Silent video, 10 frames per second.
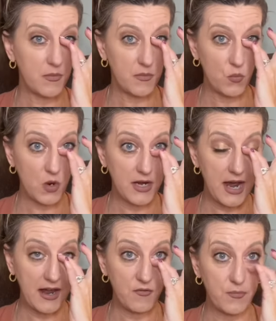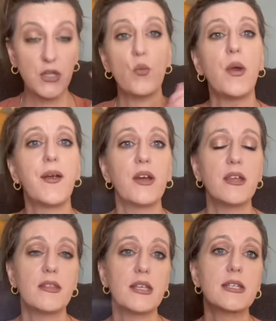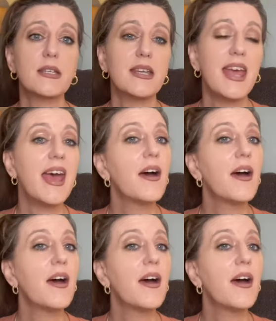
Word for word: one, I have been wearing this in